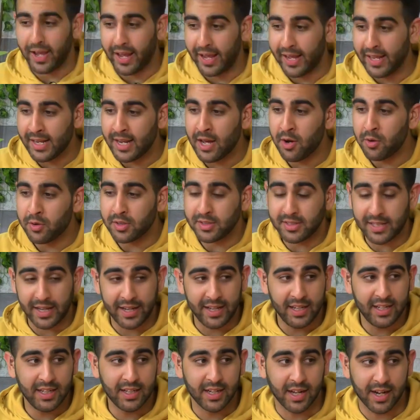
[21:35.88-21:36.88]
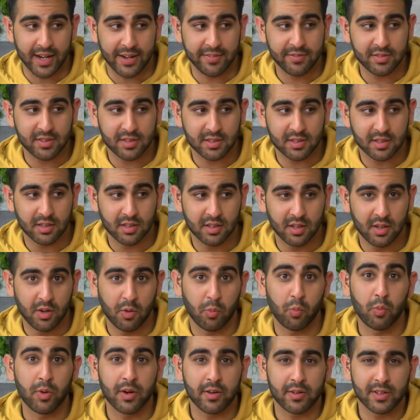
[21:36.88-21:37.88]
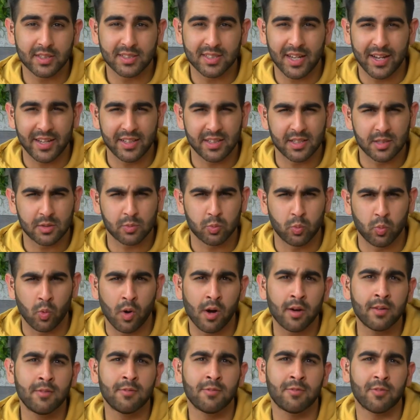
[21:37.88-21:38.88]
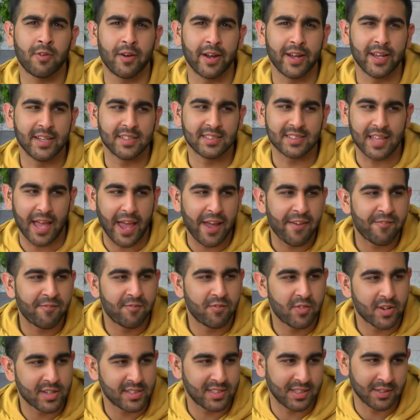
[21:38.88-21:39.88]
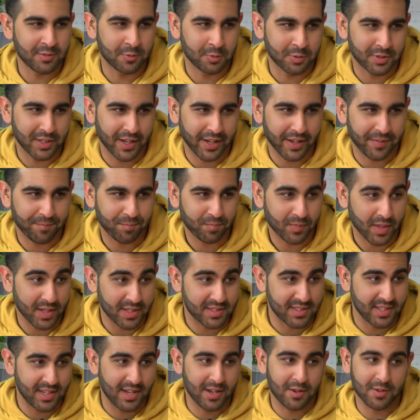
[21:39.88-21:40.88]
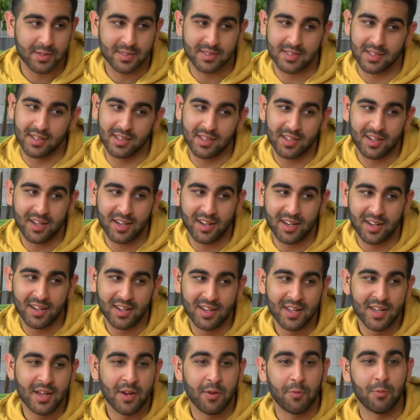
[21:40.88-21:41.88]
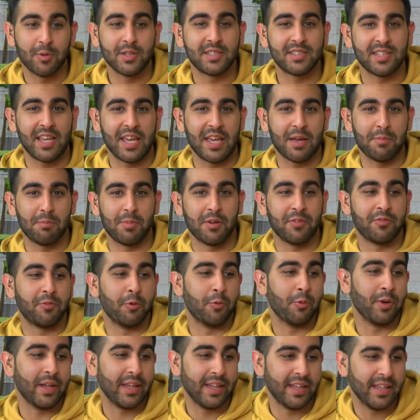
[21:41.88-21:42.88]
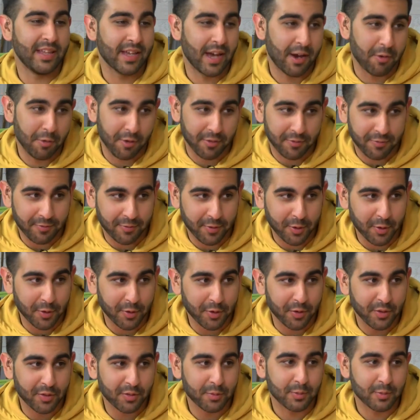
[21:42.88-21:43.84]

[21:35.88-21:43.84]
in our daily lives, we recite this one phrase every single day. It's in our salah. We say it before we eat our food.